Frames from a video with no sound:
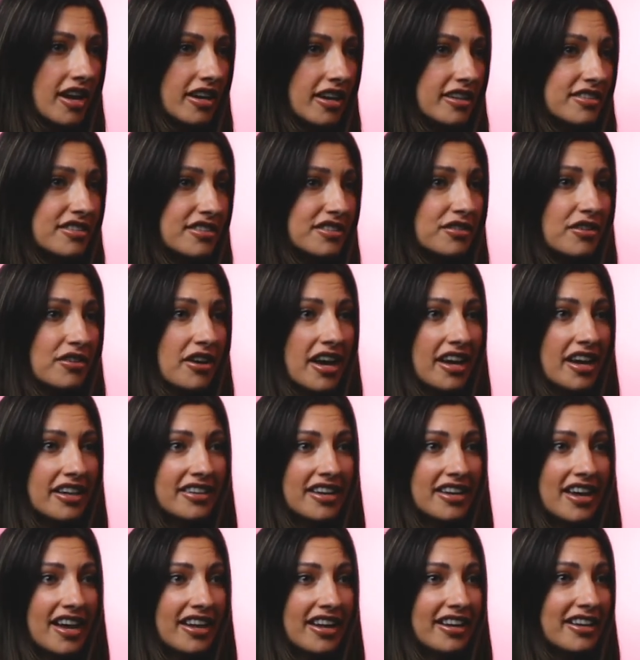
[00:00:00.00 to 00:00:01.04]
I still
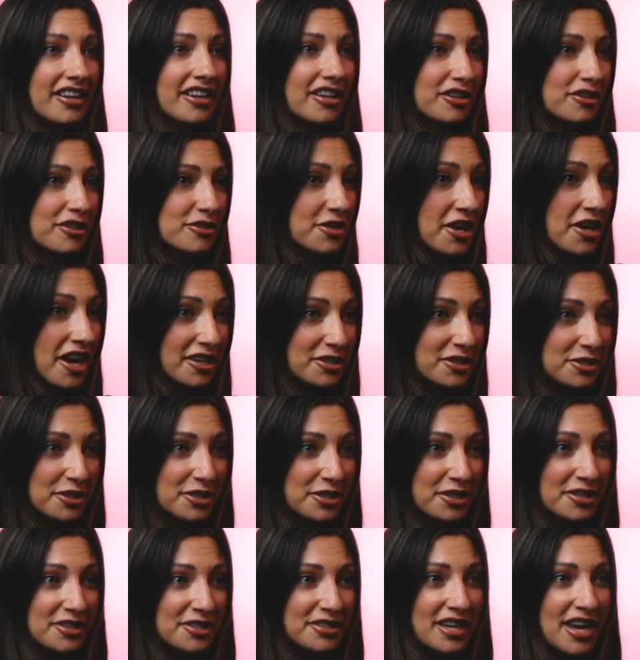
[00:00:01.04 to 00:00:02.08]
hadn't had any
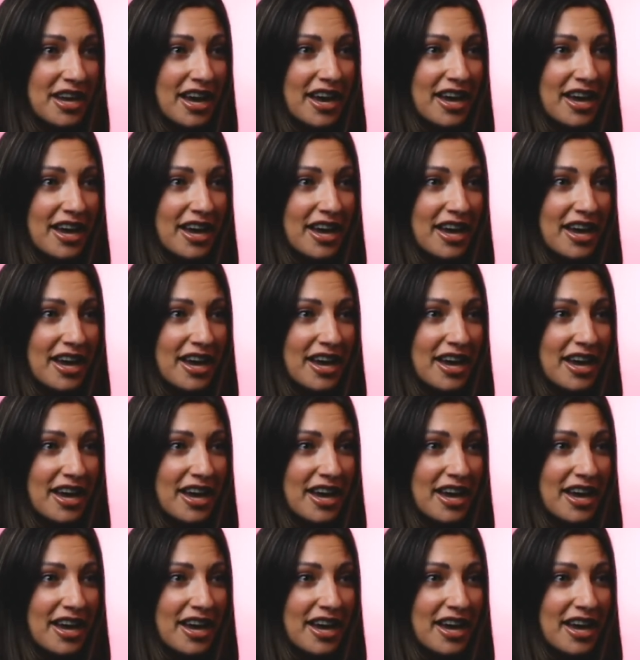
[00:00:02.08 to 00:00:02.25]
contractions.